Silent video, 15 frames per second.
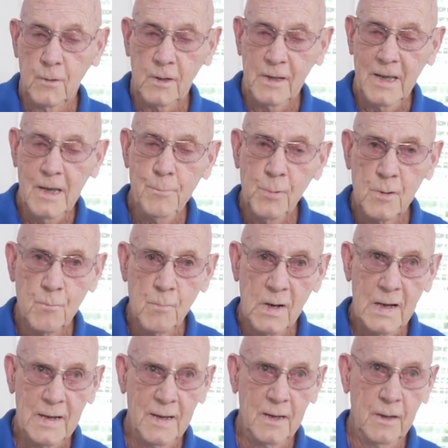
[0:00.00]
Keep in
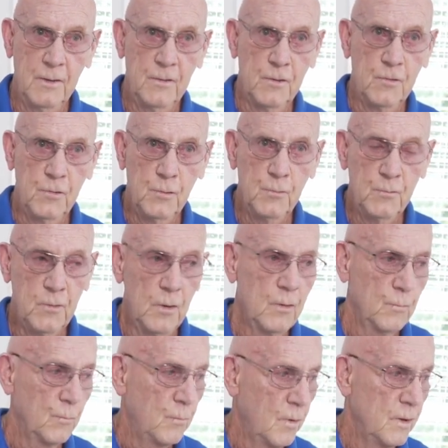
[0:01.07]
mind that you
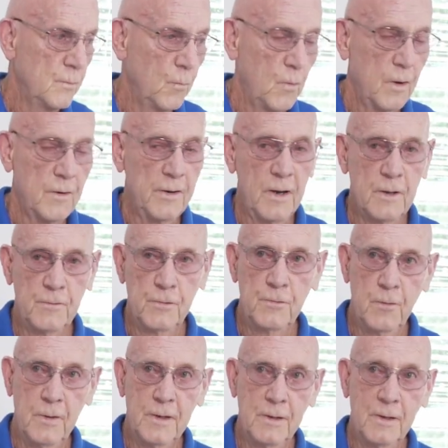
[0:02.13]
don't run water down the
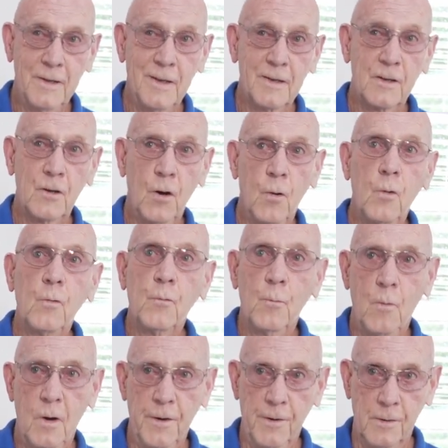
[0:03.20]
drain to get cold
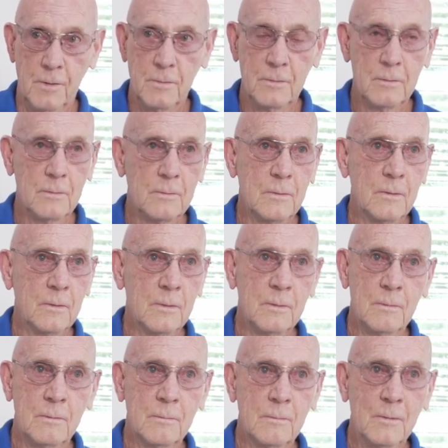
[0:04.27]
water.
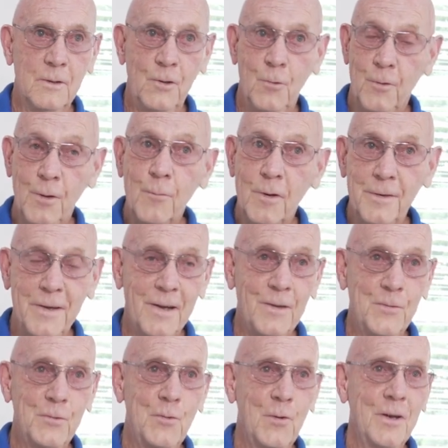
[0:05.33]
You only run down
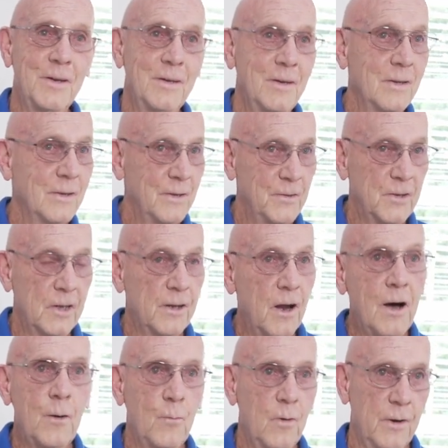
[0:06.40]
the drain to get
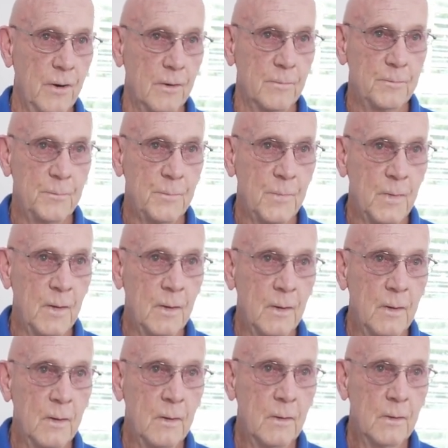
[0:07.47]
hot water
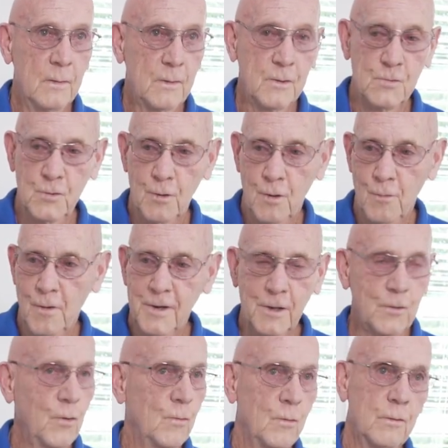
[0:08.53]
because you're already
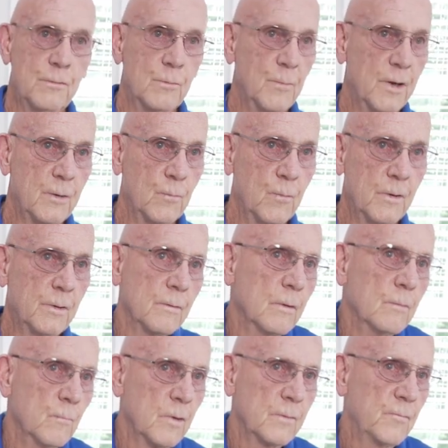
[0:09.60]
cold no matter
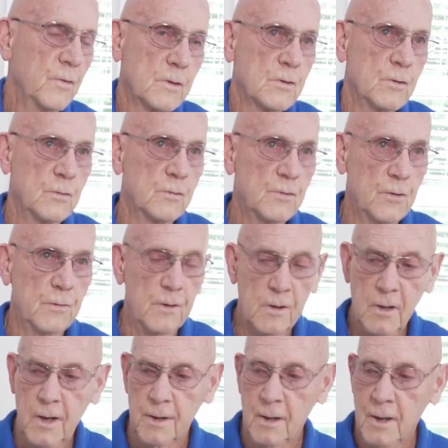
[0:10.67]
what fixture you turn
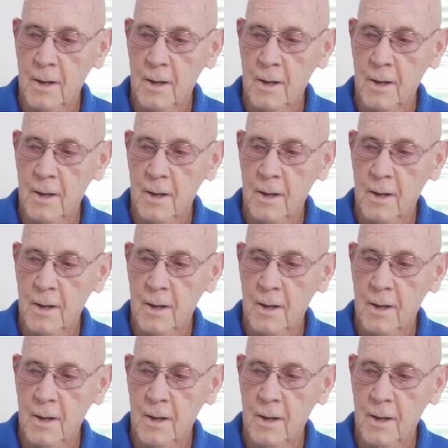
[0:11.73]
on.